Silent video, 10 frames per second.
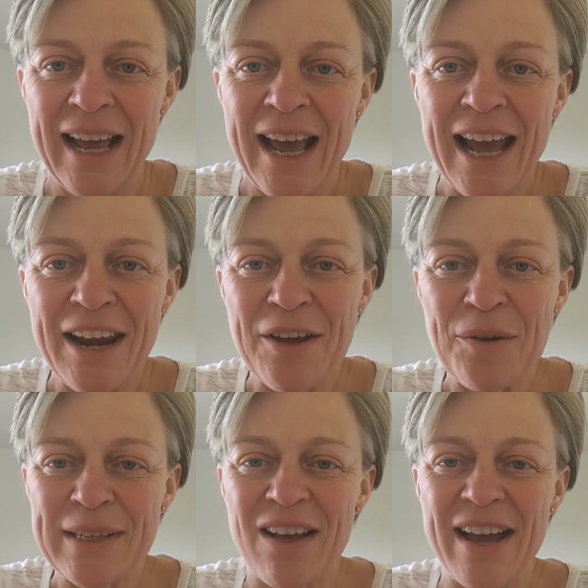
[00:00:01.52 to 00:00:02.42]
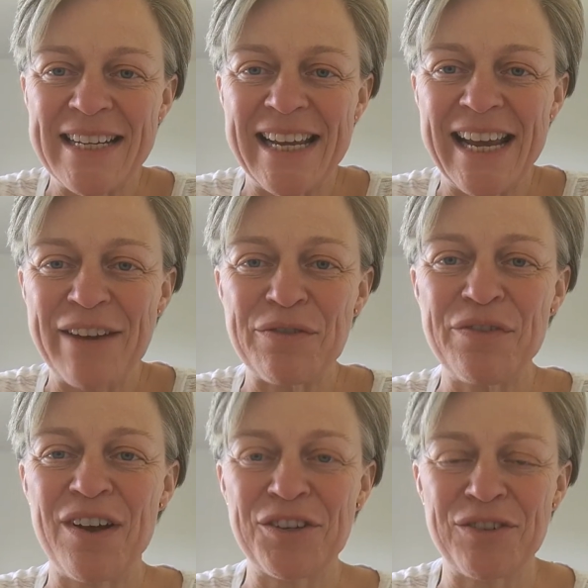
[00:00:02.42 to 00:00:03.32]
Hello, it's Heidi here from
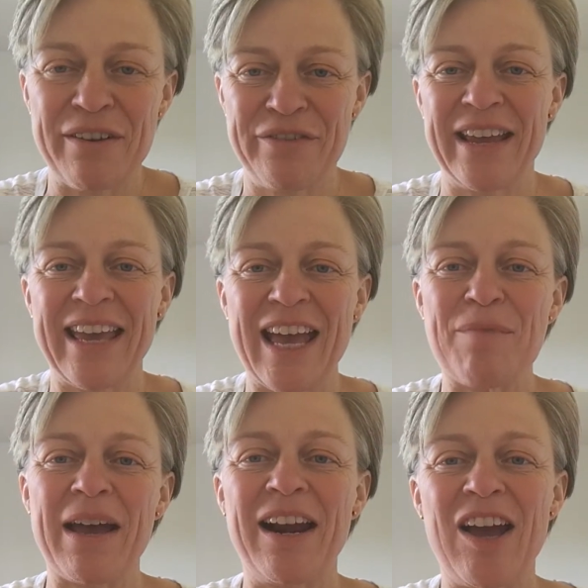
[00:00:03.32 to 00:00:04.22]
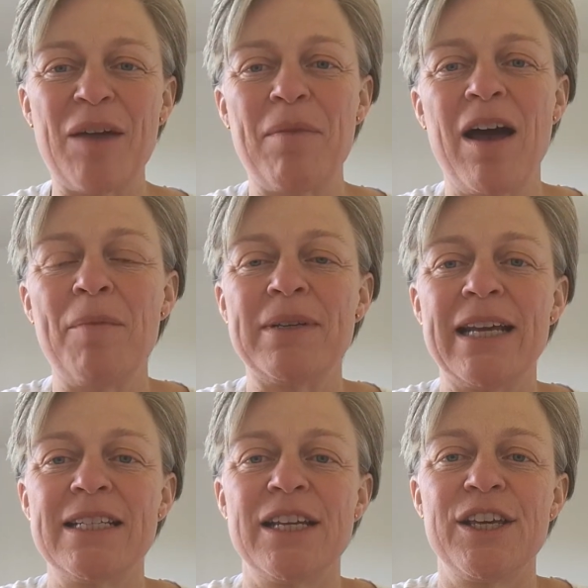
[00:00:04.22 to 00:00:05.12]
FastTrack Fit Camp, and I'm
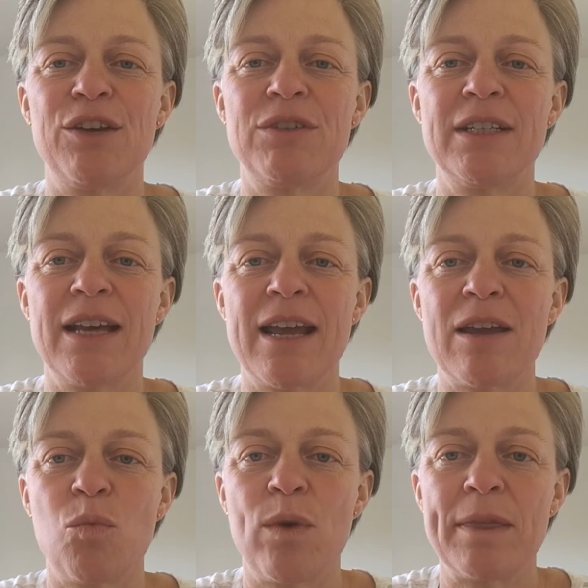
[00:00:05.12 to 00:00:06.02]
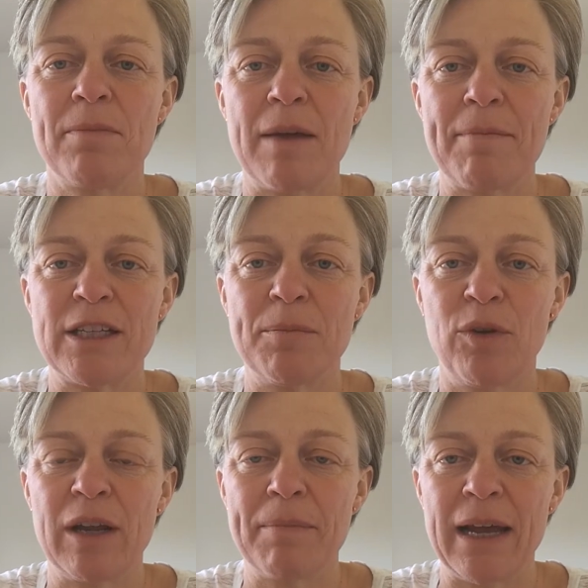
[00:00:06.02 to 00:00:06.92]
updating you today with my
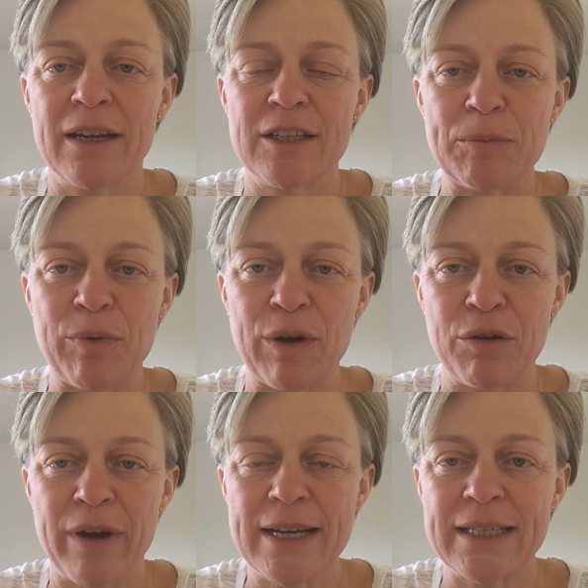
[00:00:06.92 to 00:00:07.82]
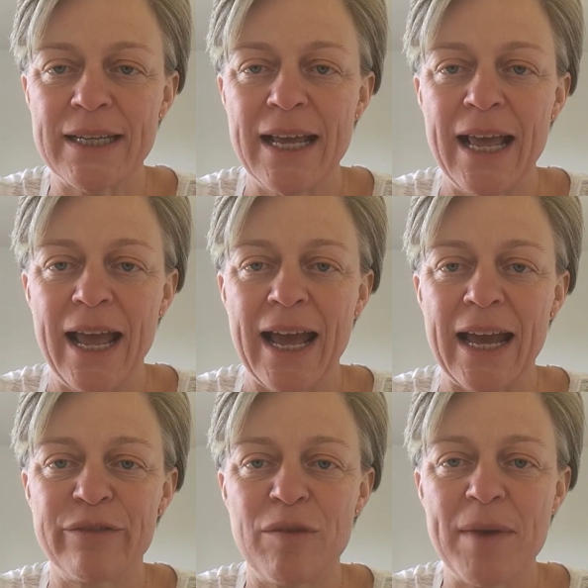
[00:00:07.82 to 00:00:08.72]
metabolic balance progress.
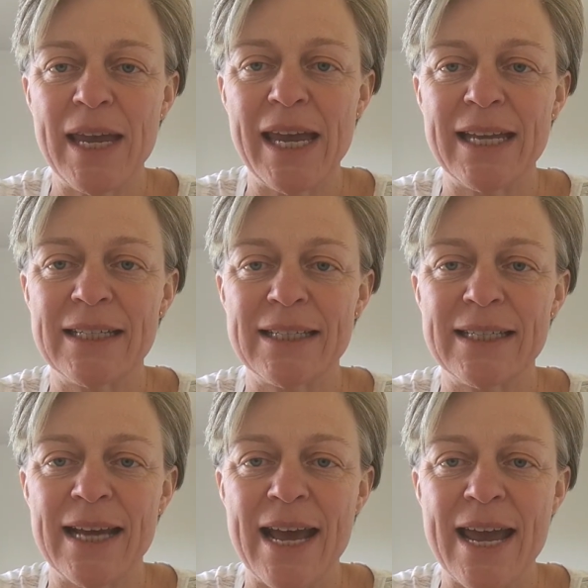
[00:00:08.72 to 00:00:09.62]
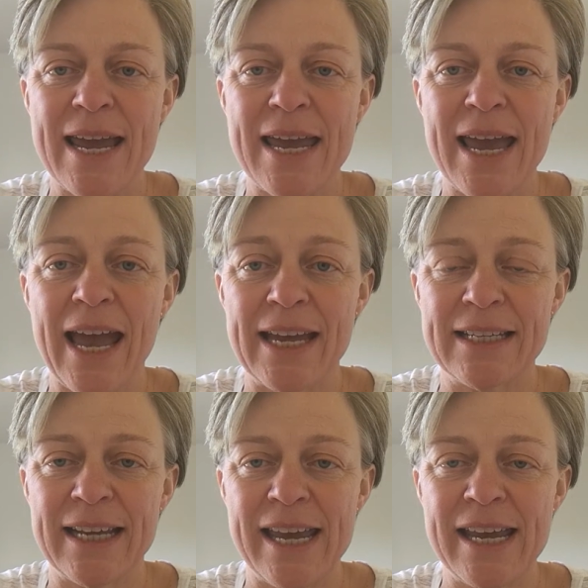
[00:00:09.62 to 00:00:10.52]
And for me, it's day
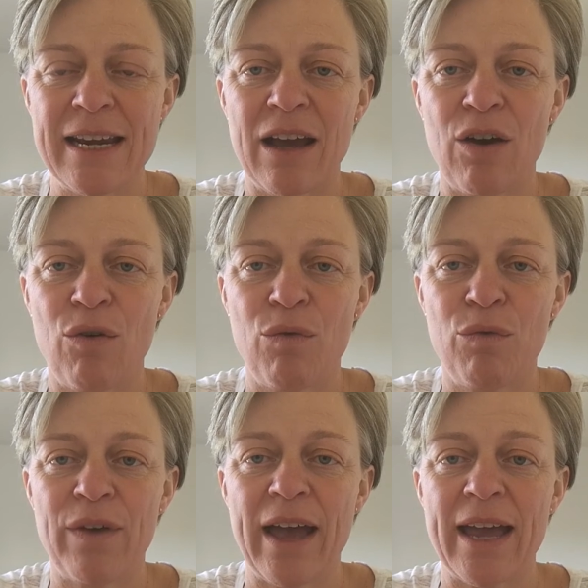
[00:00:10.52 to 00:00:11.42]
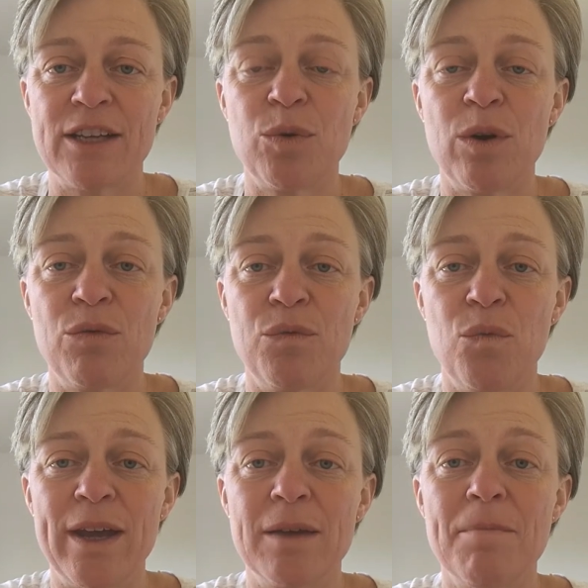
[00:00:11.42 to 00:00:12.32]
18 of a
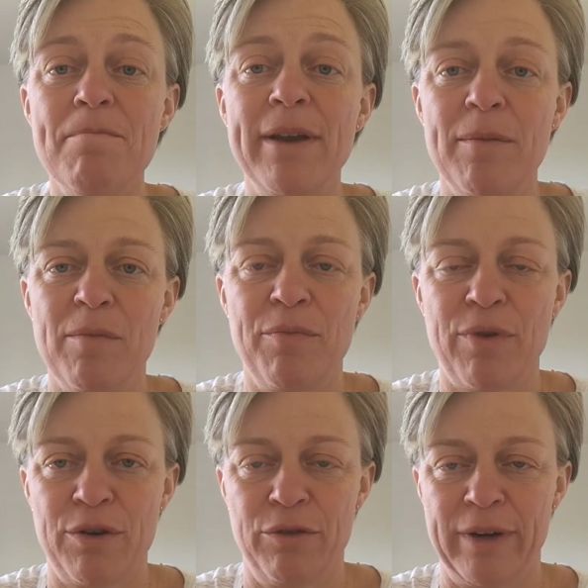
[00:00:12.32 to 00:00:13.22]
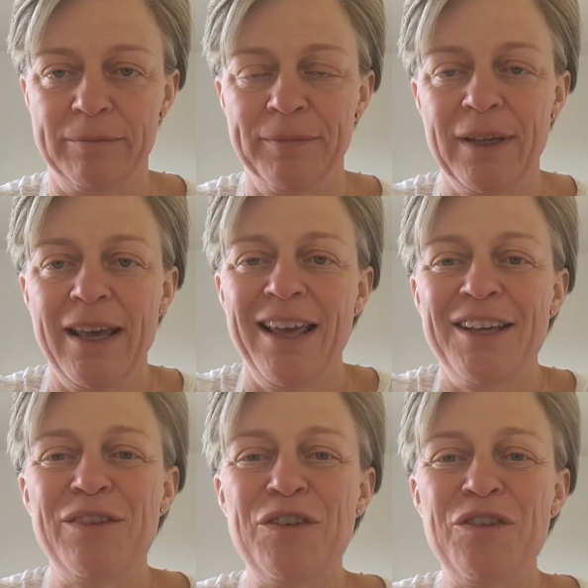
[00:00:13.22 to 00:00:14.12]
12-week minimum program.
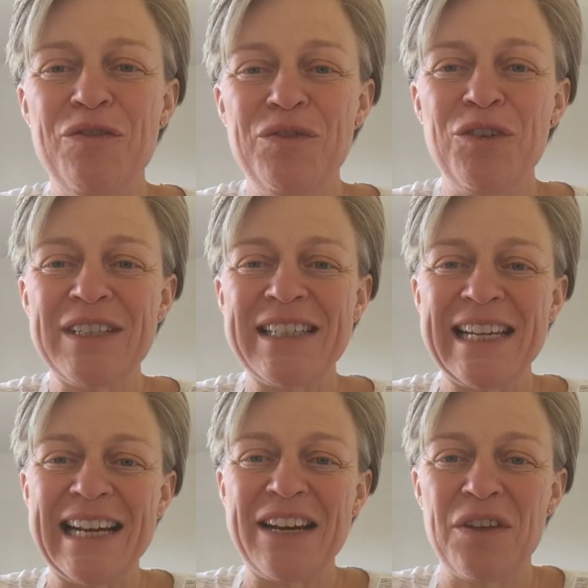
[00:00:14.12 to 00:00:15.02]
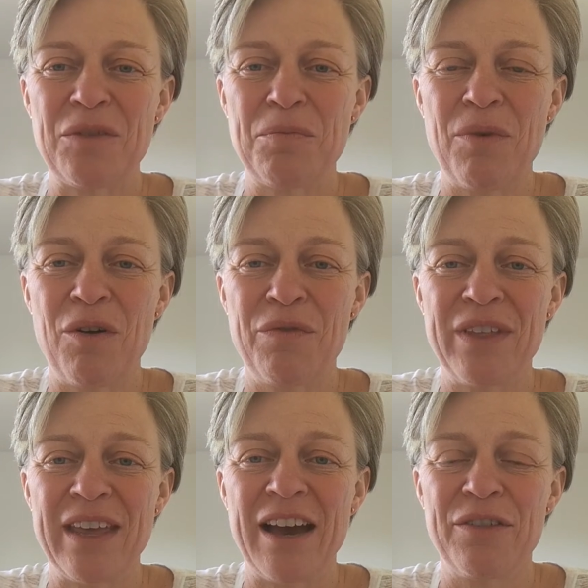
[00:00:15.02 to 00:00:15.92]
So if you've not seen any of
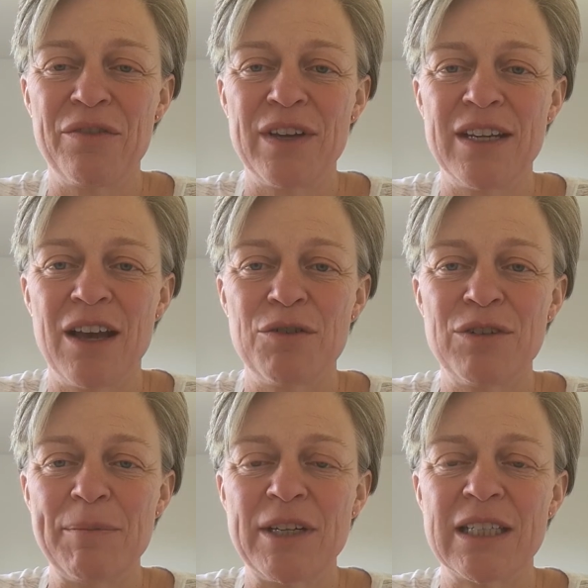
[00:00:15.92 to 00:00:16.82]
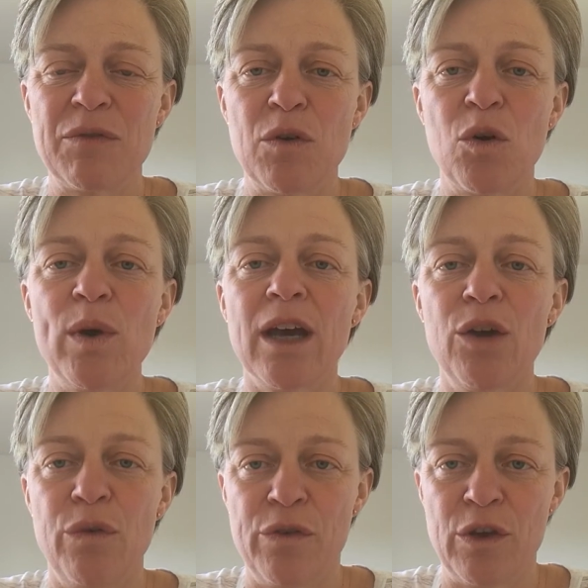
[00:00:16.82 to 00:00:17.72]
the other videos, let me just give you a quick
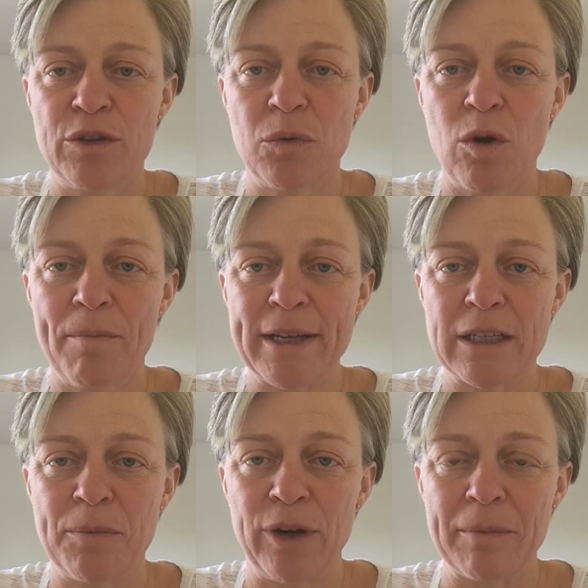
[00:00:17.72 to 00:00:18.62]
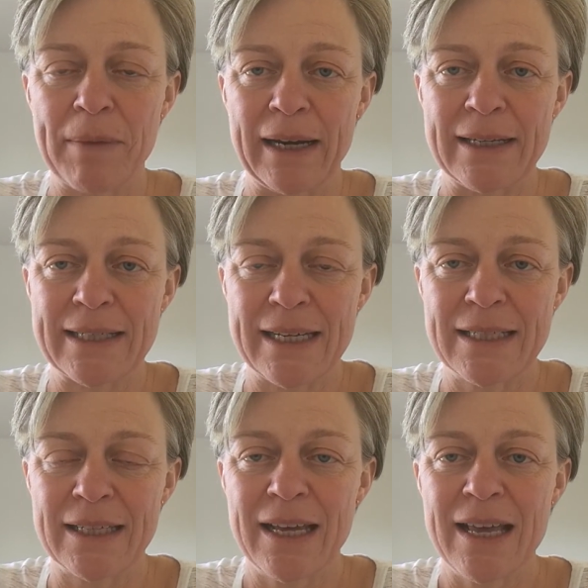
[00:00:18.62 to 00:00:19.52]
overview as to what metabolic balance
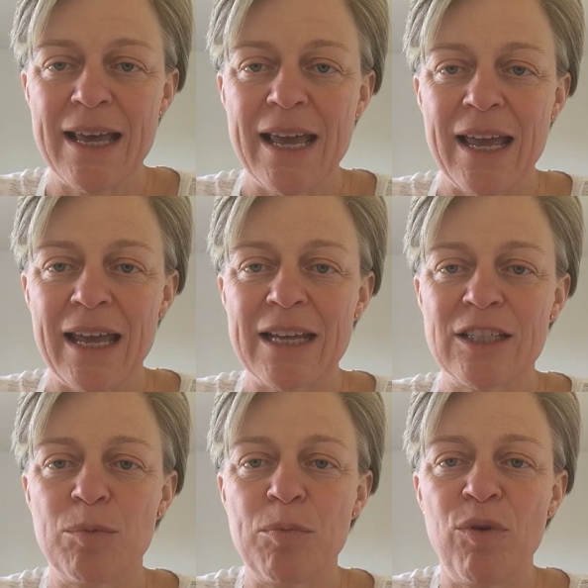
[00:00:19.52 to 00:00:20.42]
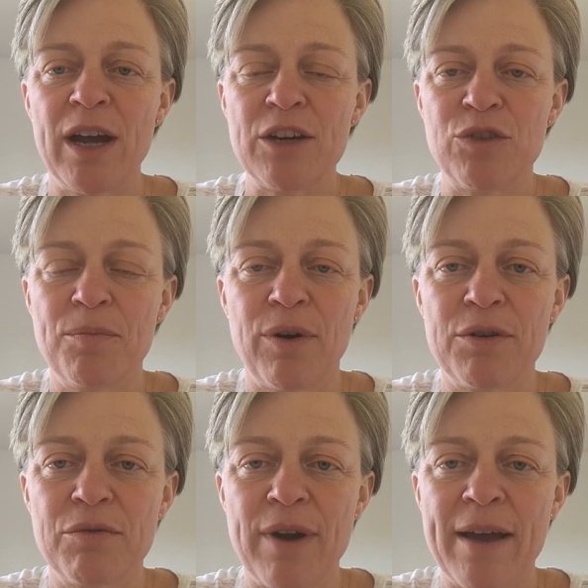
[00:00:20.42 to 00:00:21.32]
is. It's a proprietary
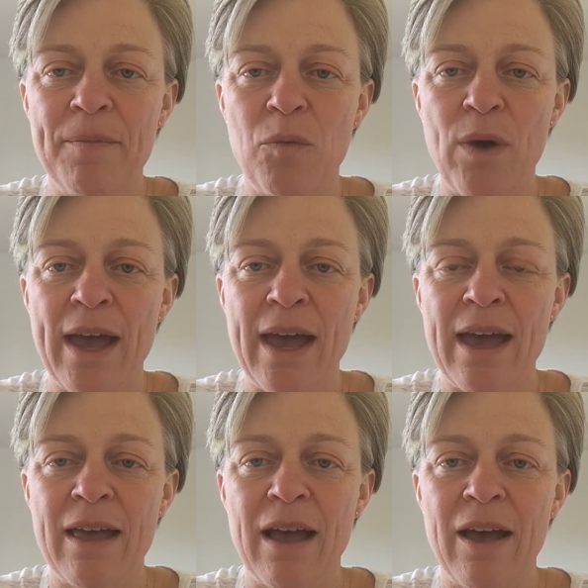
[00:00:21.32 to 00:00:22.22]
program where